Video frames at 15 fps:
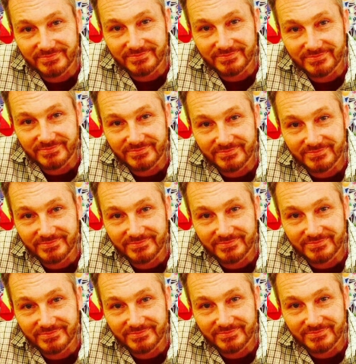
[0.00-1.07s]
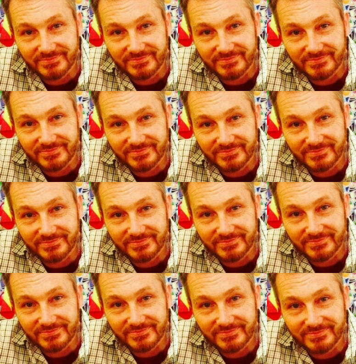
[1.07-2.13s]

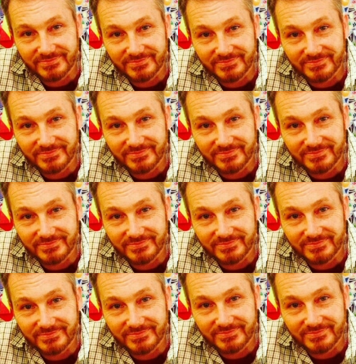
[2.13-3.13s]
The person shown says nothing.